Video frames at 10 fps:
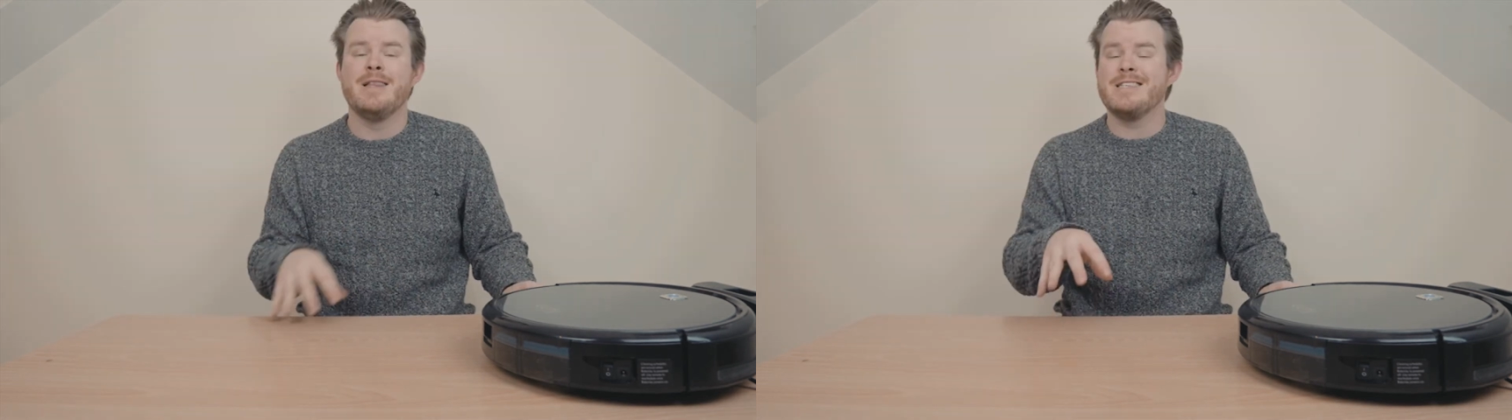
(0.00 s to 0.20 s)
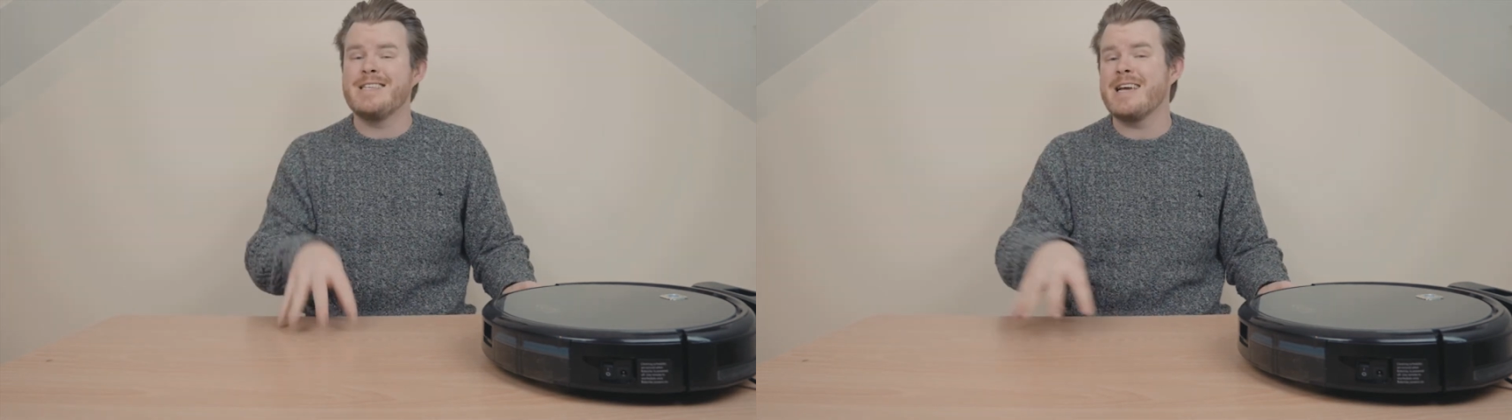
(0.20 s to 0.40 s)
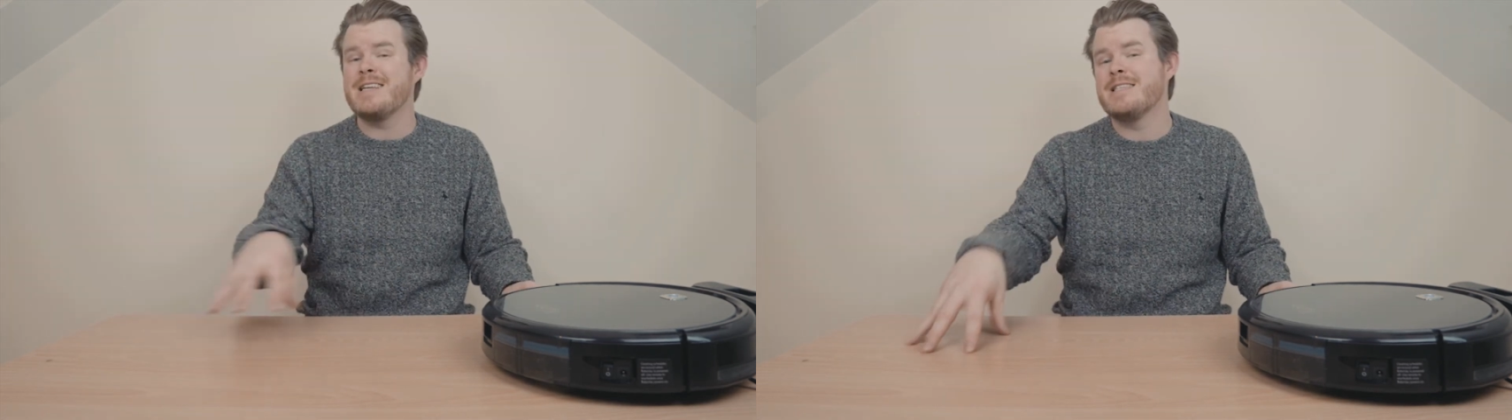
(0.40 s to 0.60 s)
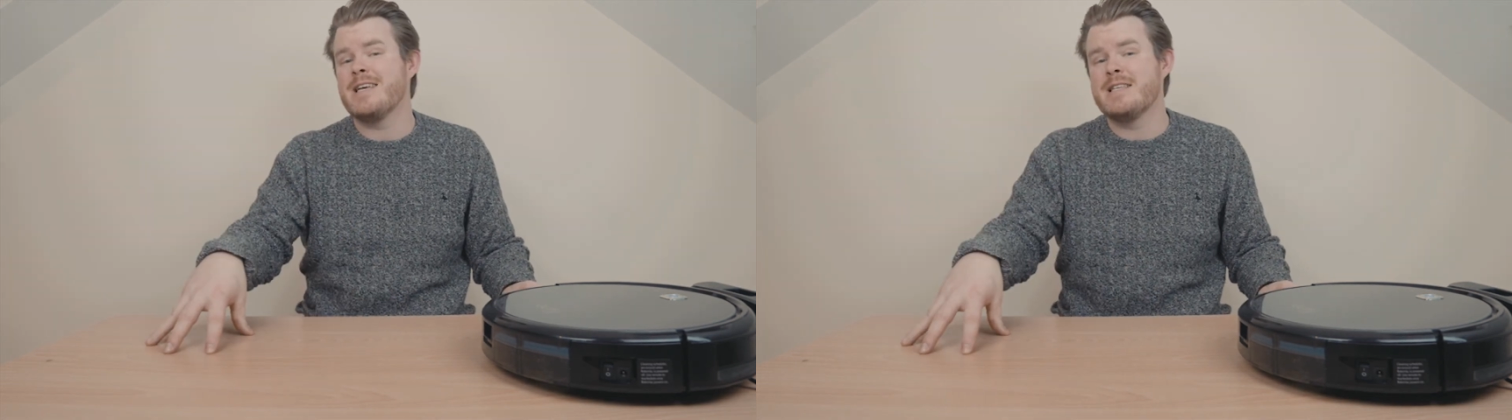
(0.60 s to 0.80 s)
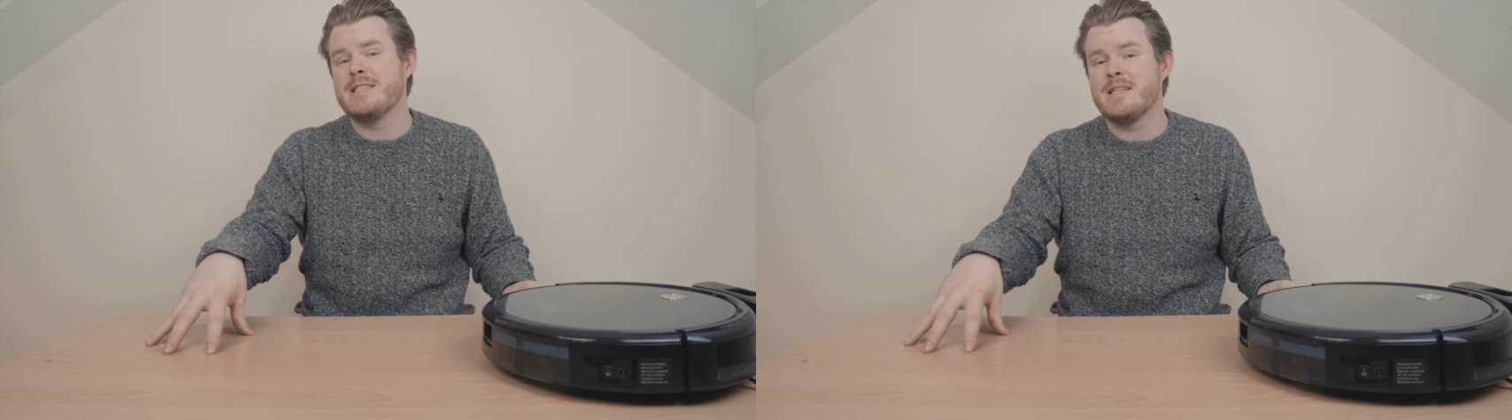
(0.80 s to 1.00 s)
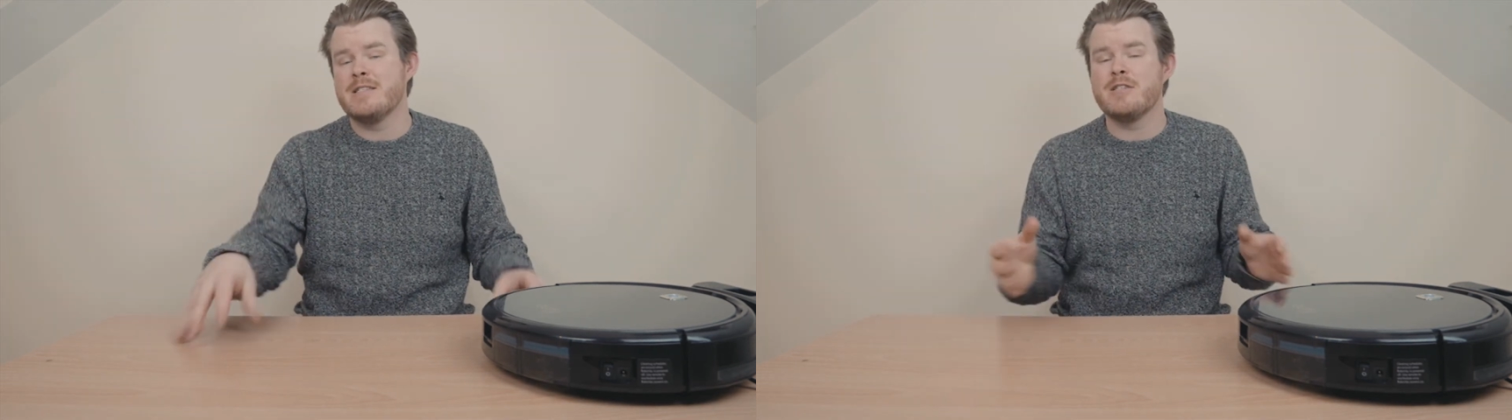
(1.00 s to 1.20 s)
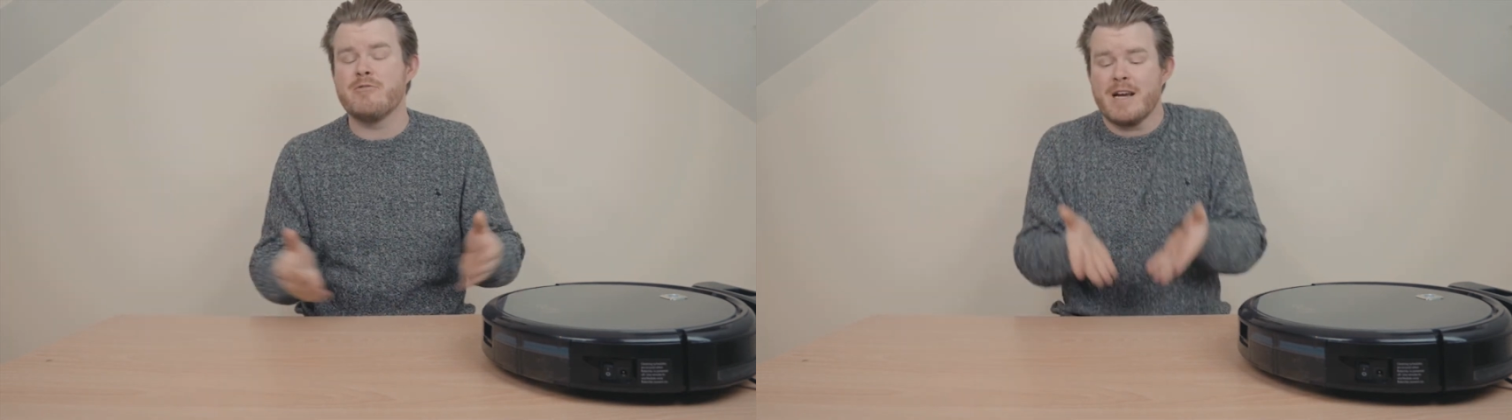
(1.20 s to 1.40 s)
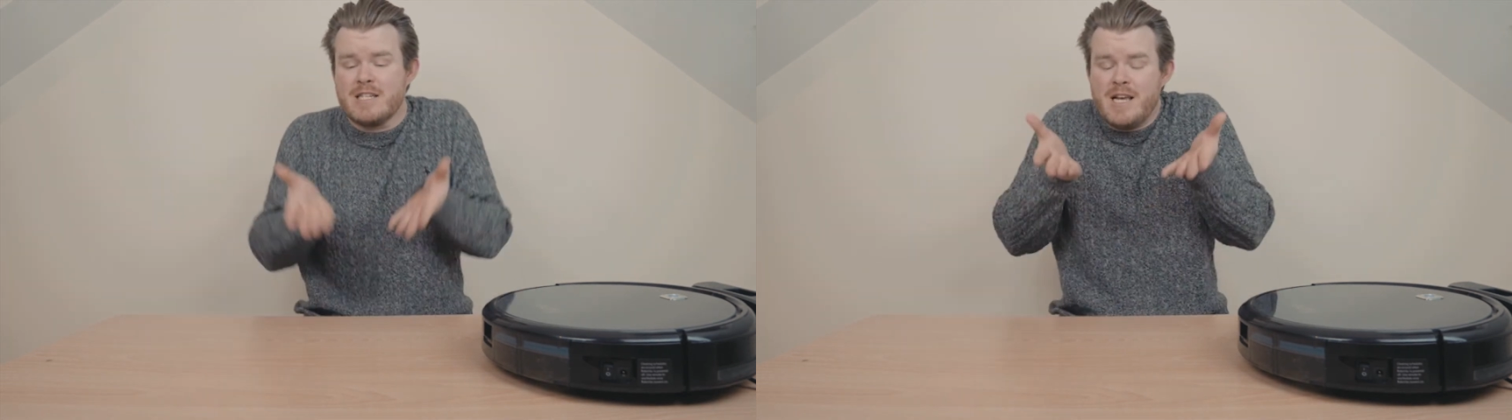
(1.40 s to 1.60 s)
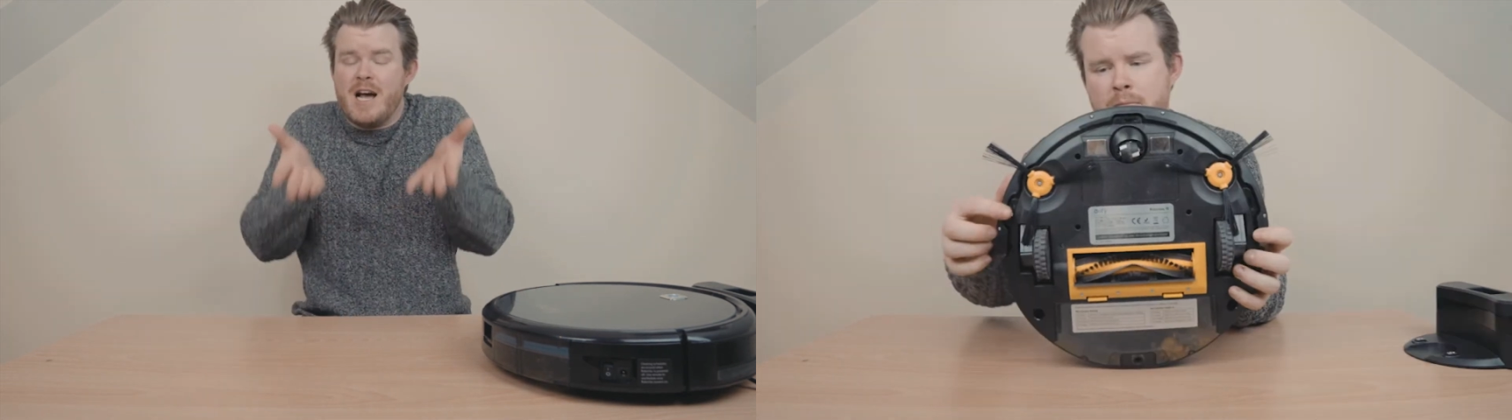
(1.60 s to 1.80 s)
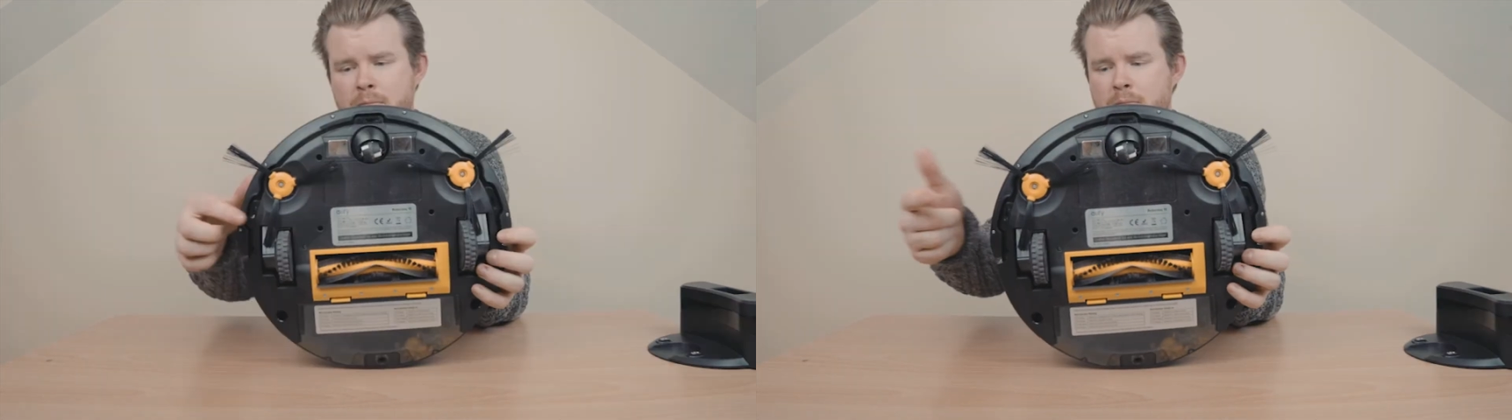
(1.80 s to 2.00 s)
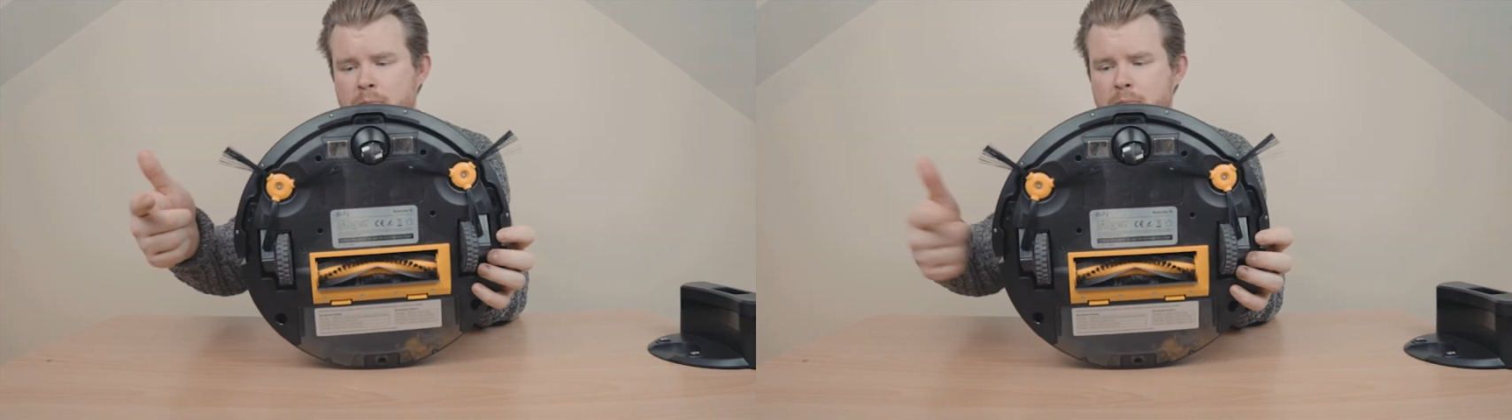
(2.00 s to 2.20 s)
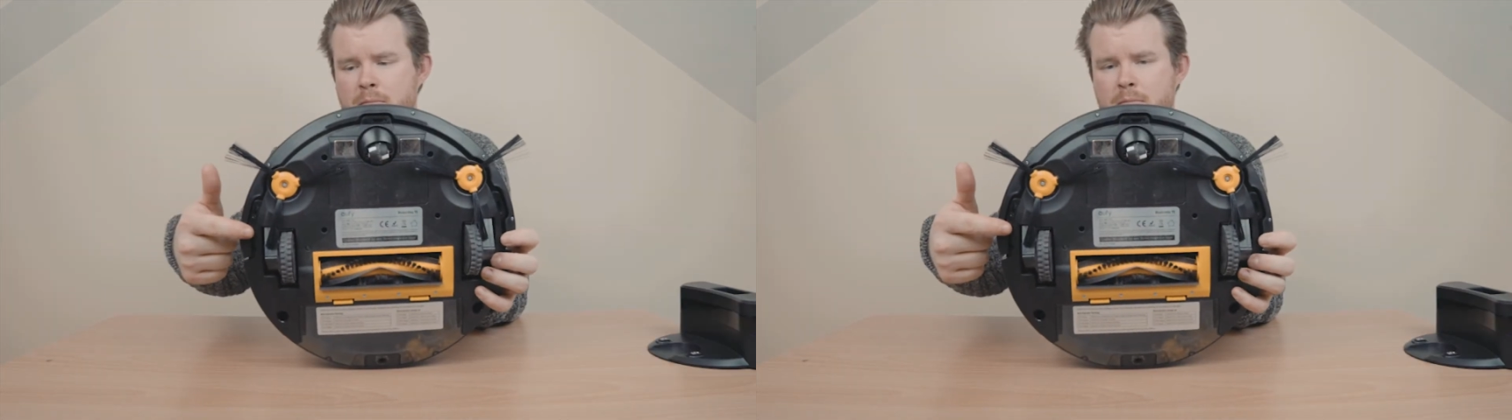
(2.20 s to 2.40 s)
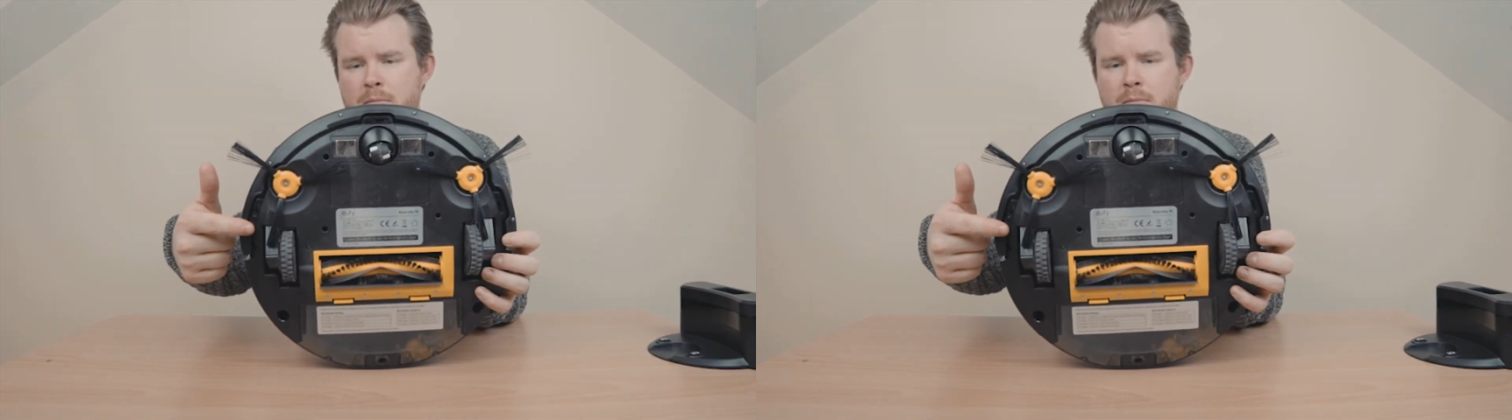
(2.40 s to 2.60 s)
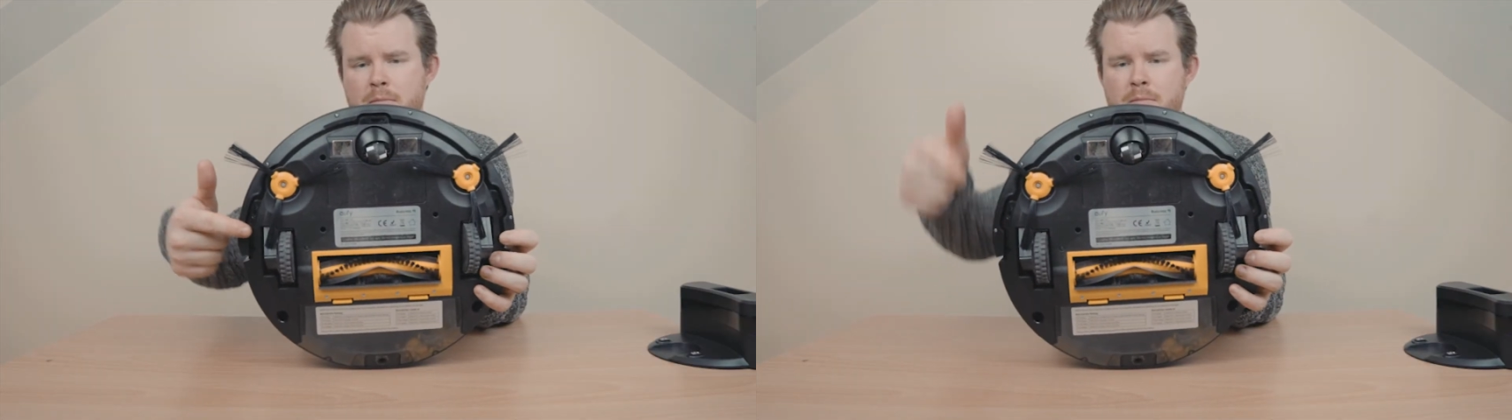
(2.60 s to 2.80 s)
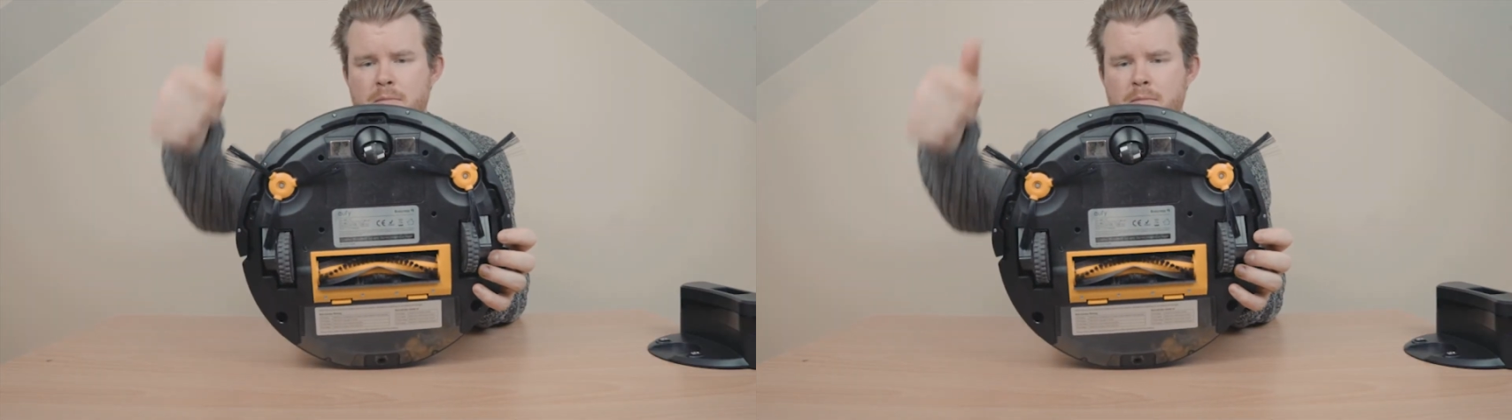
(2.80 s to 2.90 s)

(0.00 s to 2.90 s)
The second set of sensors are actually underneath the Eufy